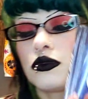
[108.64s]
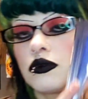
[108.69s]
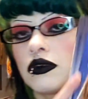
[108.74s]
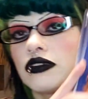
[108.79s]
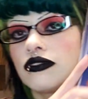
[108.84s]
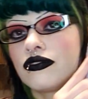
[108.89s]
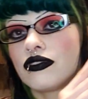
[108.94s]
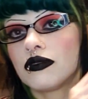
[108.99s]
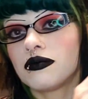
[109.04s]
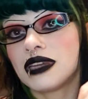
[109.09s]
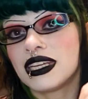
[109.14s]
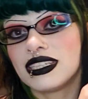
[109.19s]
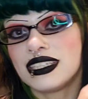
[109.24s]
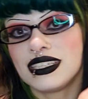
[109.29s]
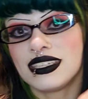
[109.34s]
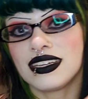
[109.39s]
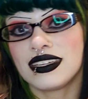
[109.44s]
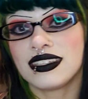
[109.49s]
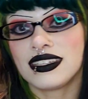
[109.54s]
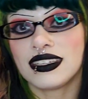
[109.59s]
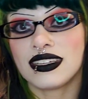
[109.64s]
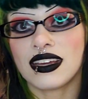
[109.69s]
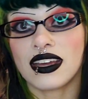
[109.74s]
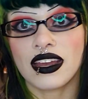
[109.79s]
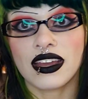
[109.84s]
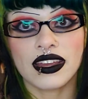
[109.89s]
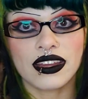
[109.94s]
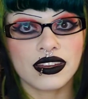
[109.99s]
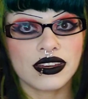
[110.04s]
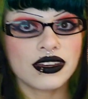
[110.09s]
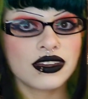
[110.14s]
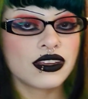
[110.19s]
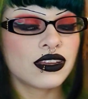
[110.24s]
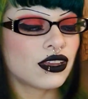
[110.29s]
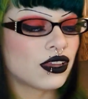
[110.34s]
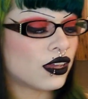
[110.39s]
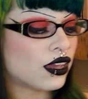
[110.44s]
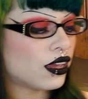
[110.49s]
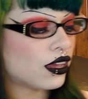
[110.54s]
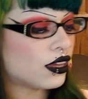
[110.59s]
the one from 1999
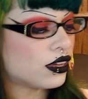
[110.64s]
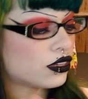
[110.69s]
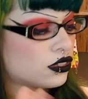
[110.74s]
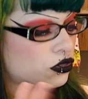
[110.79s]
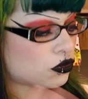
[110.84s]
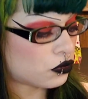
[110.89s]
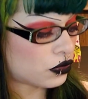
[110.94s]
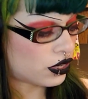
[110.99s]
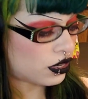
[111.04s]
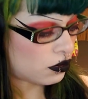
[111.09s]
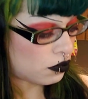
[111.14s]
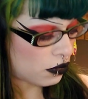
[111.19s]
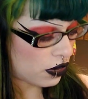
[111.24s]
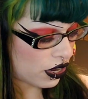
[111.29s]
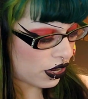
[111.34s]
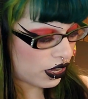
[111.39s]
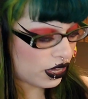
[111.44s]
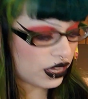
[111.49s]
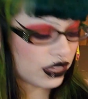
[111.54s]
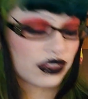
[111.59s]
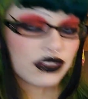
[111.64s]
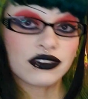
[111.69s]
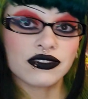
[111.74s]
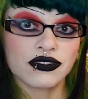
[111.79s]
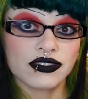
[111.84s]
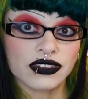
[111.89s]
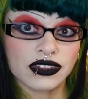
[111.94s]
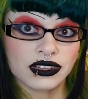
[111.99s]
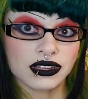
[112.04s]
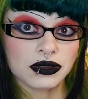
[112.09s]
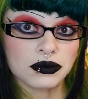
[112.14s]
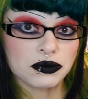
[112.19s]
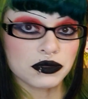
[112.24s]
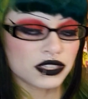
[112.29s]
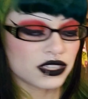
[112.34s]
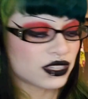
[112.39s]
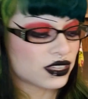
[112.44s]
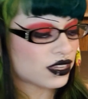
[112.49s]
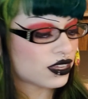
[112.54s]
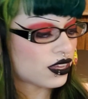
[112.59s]
is written by Ethan
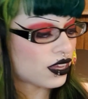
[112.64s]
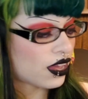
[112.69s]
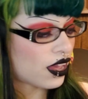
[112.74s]
Phillips